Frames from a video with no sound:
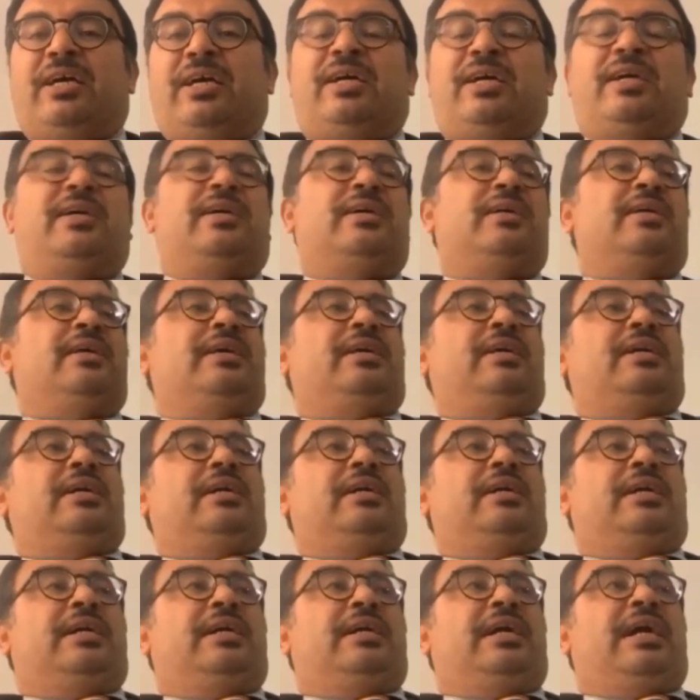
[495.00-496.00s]
Third
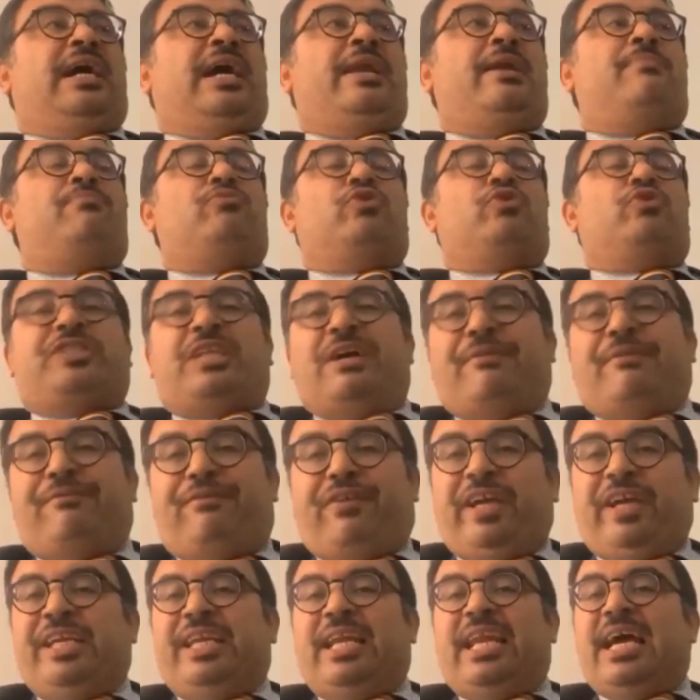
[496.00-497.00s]
is the social
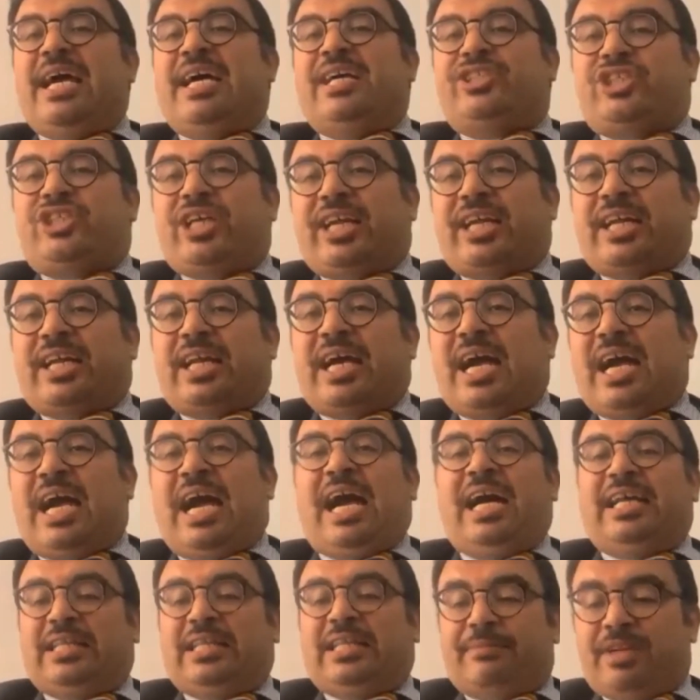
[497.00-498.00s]
and economic
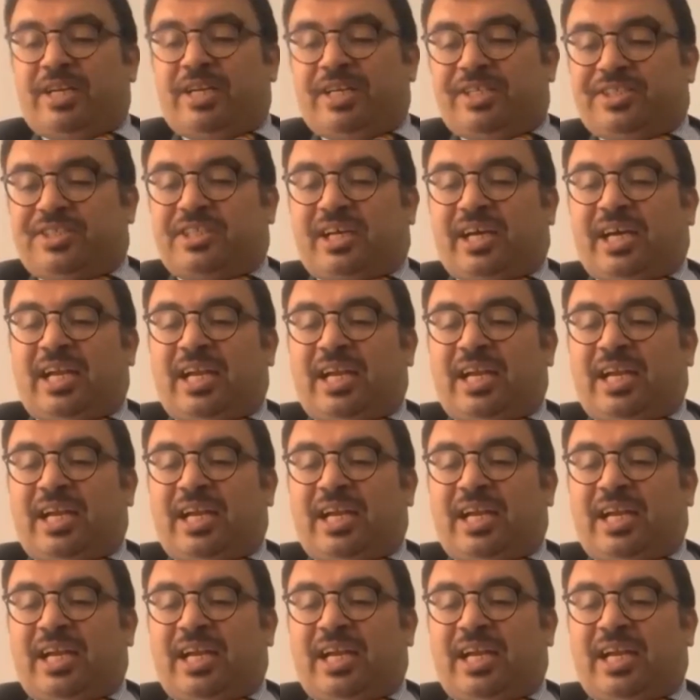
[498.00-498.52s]
crisis